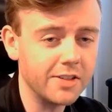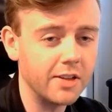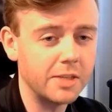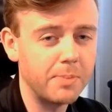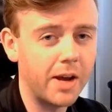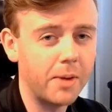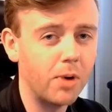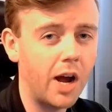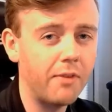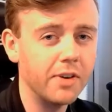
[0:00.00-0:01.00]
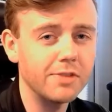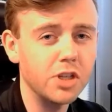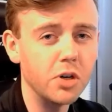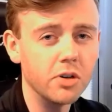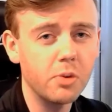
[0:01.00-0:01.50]
So that's about a profit of
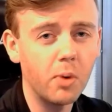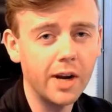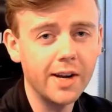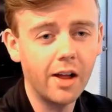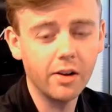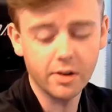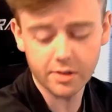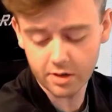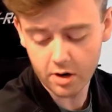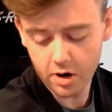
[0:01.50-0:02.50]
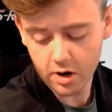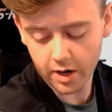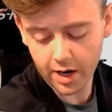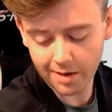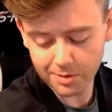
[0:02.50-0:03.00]
$220
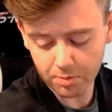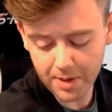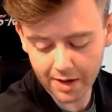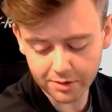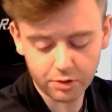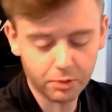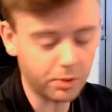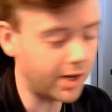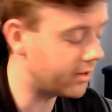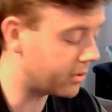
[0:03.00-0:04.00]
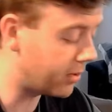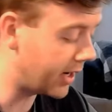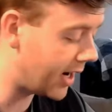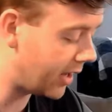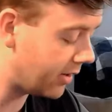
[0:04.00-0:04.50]
to about
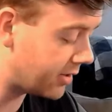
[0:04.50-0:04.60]
$320.